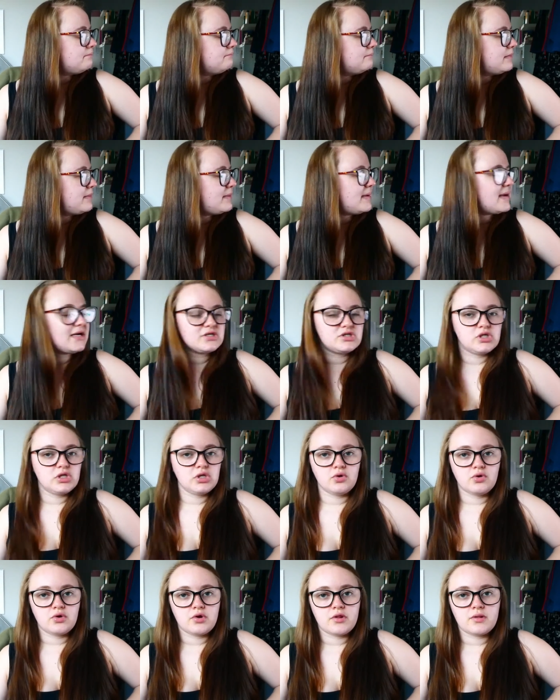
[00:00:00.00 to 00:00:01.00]
Maybe actually
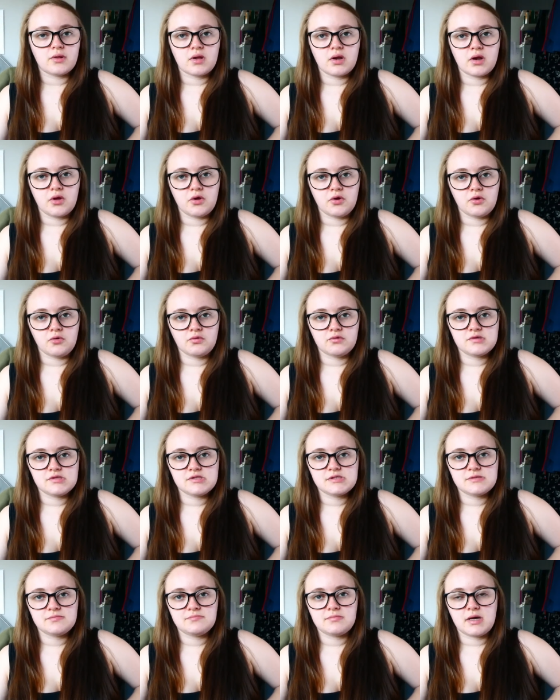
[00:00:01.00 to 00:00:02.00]
order the
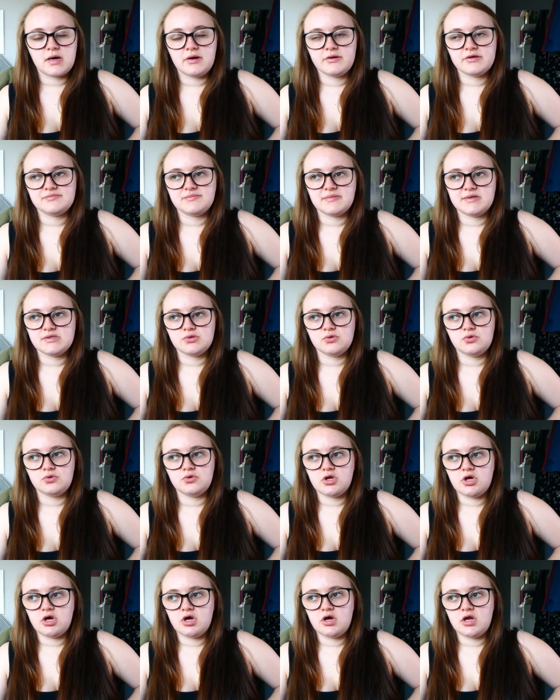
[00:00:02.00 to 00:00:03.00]
clothes that I was meant to
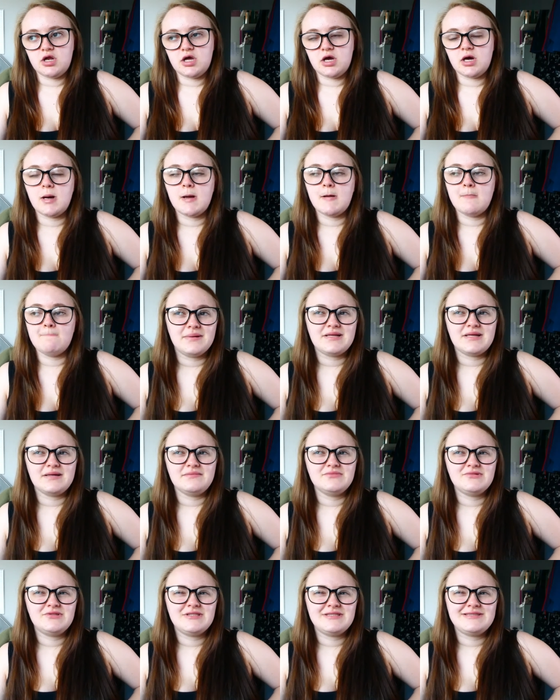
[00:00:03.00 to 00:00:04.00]
order earlier. But
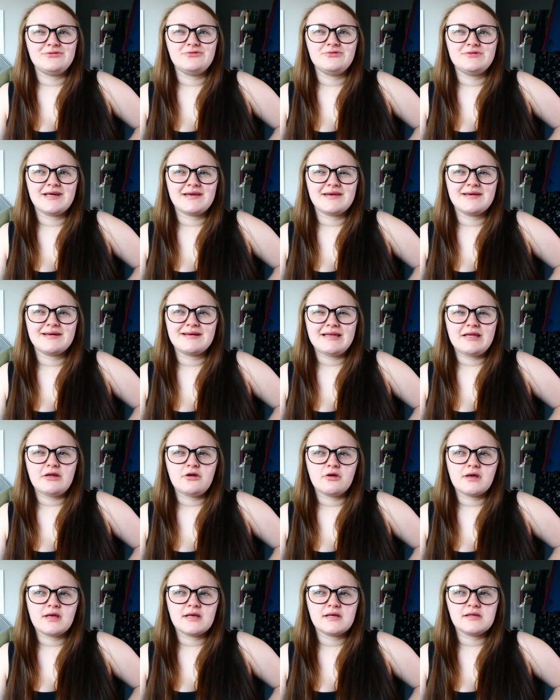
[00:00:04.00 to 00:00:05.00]
I'm still technically
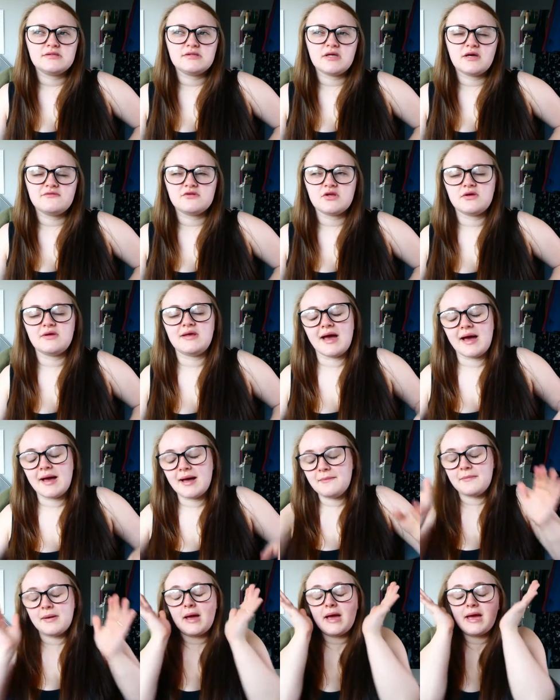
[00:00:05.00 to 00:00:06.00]
looking at stuff, so yeah.
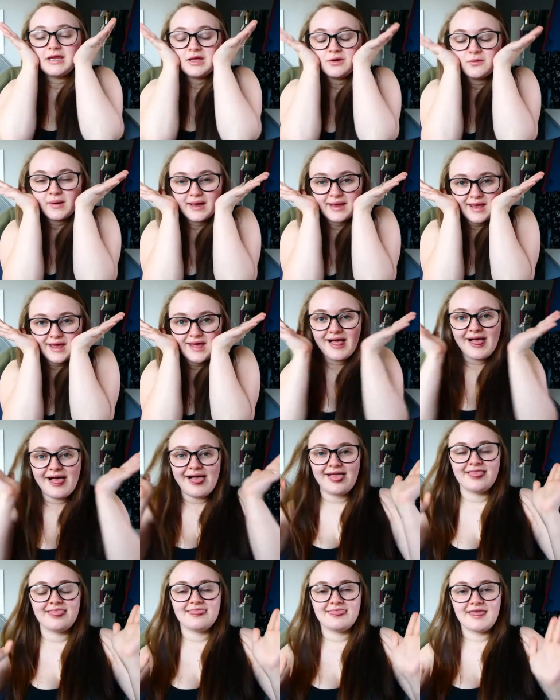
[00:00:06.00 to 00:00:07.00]
But anyway,
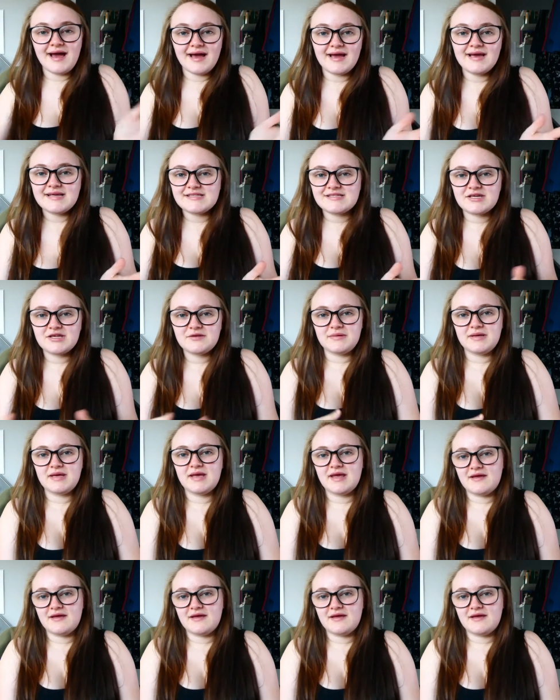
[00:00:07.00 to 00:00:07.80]
that is going to be